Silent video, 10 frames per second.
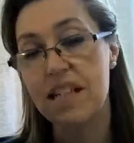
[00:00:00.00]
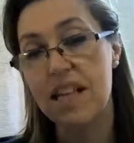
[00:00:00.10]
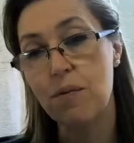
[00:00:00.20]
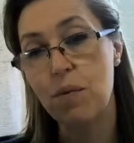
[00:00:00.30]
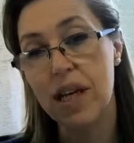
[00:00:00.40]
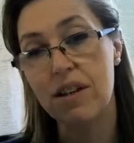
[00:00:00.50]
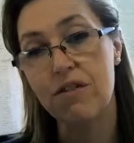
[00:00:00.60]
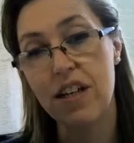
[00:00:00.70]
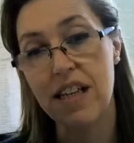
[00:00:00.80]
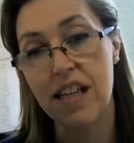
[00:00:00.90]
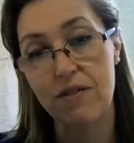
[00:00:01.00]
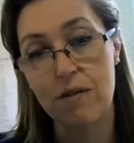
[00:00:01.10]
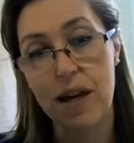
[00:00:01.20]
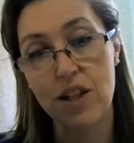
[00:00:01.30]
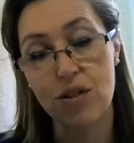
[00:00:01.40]
because then we can feed that
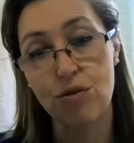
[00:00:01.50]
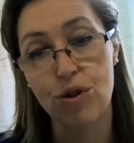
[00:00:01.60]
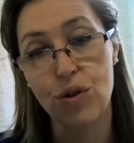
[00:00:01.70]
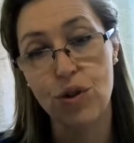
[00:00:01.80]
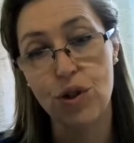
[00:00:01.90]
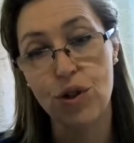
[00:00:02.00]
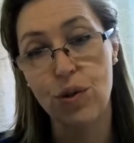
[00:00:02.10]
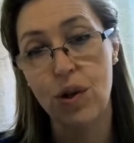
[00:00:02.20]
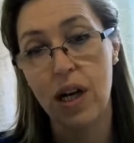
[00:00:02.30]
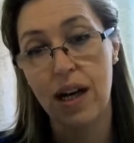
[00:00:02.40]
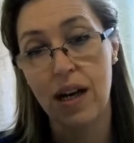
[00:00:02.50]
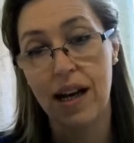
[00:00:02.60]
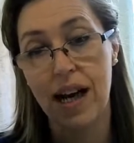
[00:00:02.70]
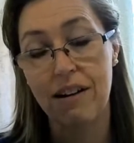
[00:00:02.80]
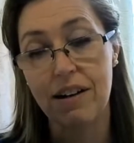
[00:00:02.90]
information through to
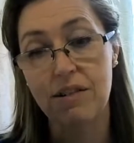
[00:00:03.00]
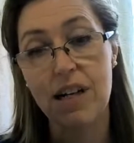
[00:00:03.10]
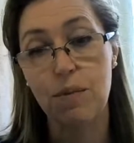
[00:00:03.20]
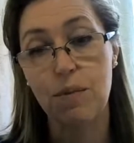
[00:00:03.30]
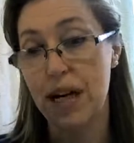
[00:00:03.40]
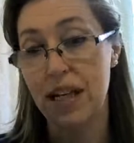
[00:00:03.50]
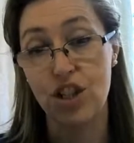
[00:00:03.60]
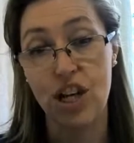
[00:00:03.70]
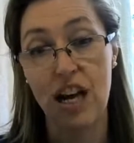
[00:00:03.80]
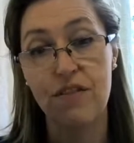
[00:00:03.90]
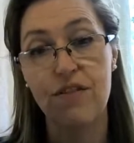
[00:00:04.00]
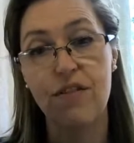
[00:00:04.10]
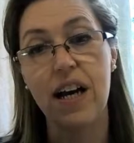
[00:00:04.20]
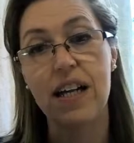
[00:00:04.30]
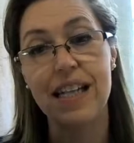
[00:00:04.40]
our incredible head
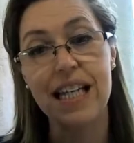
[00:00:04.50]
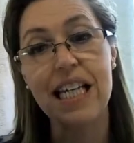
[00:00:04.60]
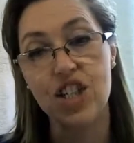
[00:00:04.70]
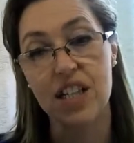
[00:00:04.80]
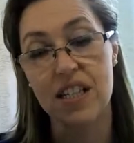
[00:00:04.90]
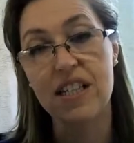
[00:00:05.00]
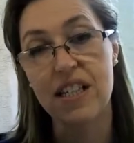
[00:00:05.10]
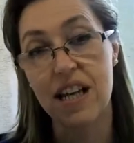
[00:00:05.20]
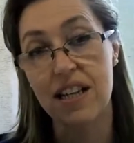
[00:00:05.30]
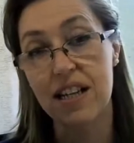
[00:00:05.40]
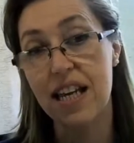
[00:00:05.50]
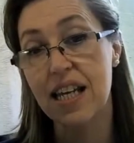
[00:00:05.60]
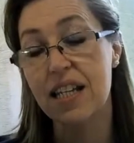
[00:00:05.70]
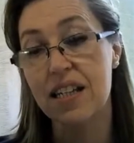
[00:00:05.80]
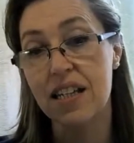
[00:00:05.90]
chef and the kitchens, and they
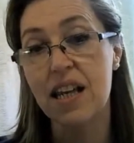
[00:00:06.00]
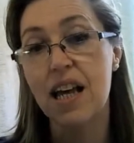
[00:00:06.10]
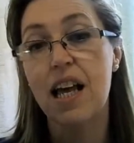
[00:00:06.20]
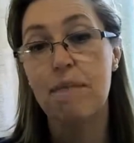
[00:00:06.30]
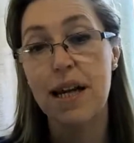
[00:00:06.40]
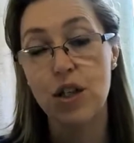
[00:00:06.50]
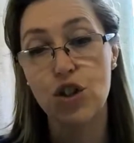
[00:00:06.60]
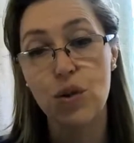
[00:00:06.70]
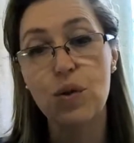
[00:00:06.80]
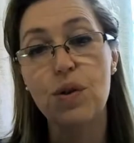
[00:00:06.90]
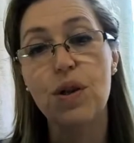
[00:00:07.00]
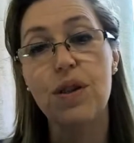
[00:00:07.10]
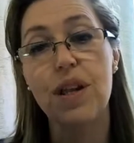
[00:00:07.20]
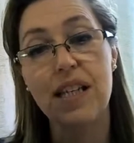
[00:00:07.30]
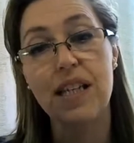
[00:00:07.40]
can make sure
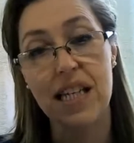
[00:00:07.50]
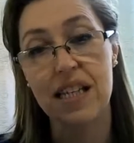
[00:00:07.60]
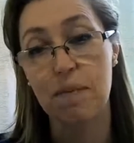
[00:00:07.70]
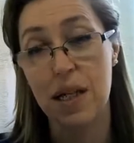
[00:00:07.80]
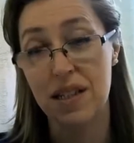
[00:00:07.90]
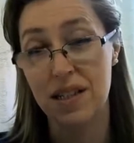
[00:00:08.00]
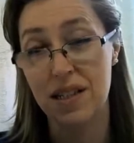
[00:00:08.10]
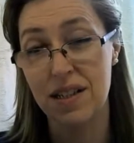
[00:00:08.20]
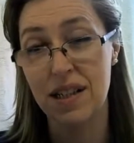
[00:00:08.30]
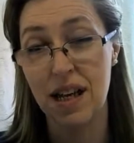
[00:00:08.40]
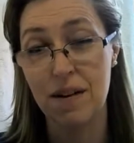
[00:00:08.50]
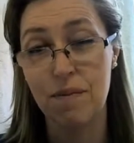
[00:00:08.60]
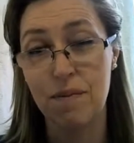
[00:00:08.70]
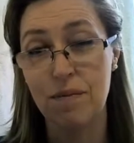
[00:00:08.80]
that they are taking that person's